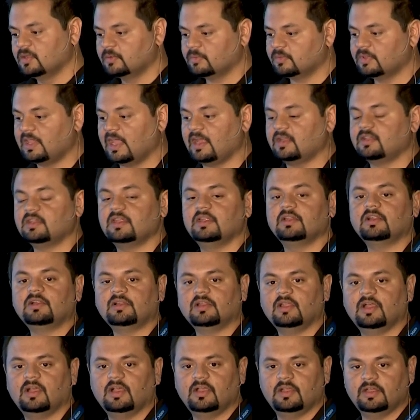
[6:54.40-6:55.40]
That
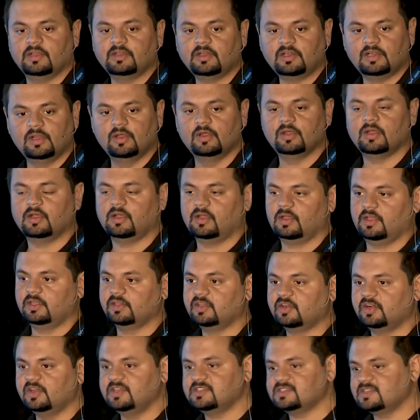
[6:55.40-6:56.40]

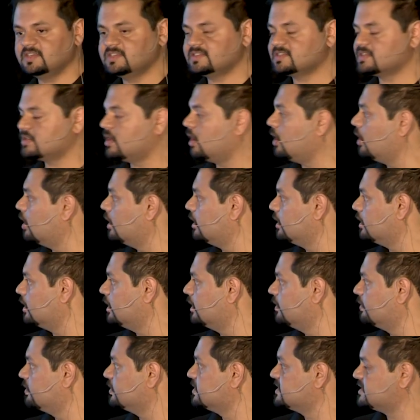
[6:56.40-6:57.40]
increases
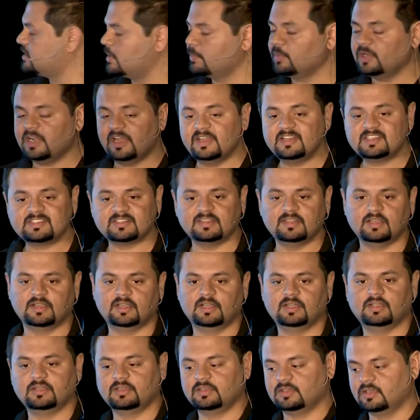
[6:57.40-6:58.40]
or stimulates
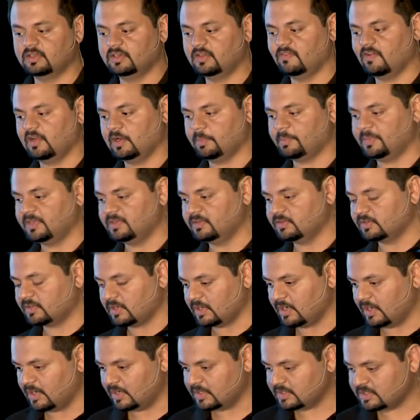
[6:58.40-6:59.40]
the development
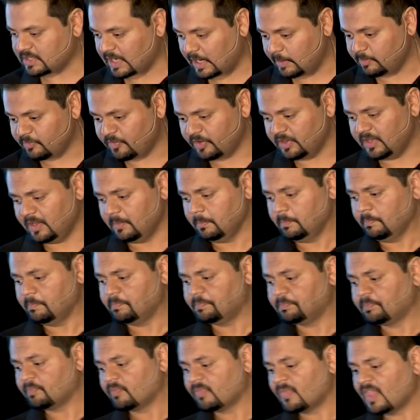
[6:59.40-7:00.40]
time for them.
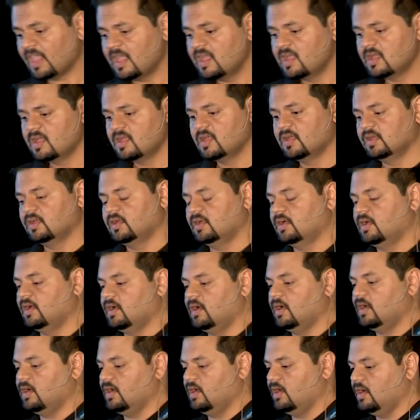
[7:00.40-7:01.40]

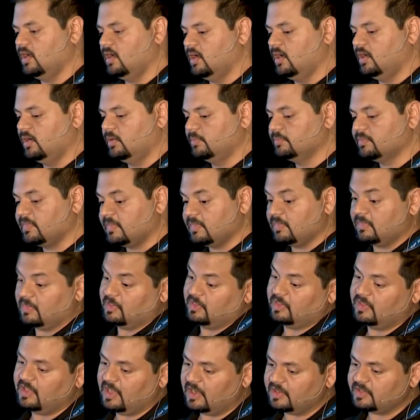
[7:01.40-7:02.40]

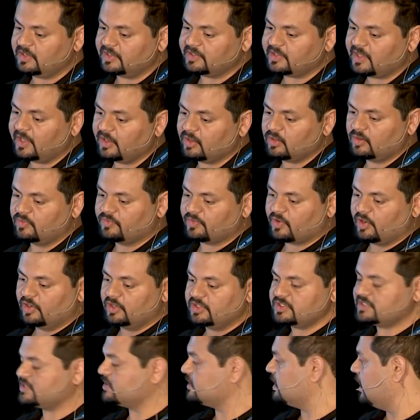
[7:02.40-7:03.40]
The other thing, of
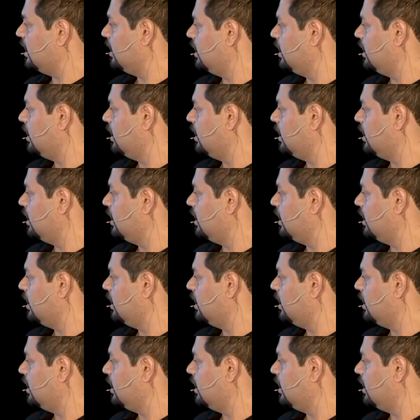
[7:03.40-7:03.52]
course,